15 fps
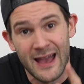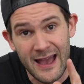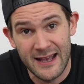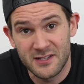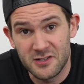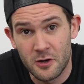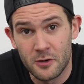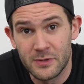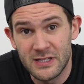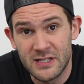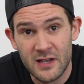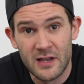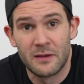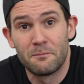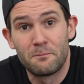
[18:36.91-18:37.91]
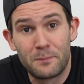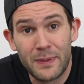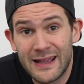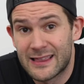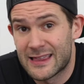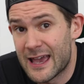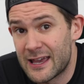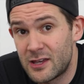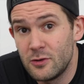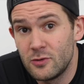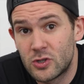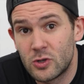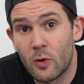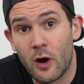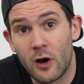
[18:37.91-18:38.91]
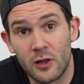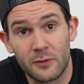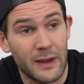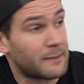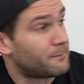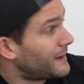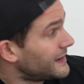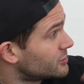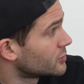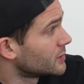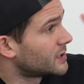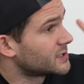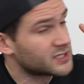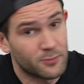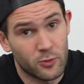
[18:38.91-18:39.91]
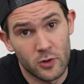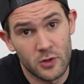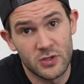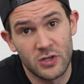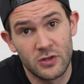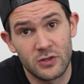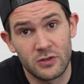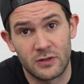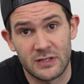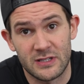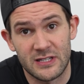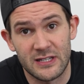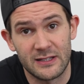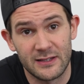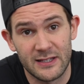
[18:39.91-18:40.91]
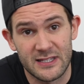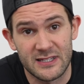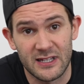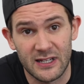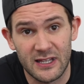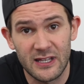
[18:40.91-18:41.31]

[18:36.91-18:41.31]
As always, big thank you to all of my Patreon supporters who you can see listed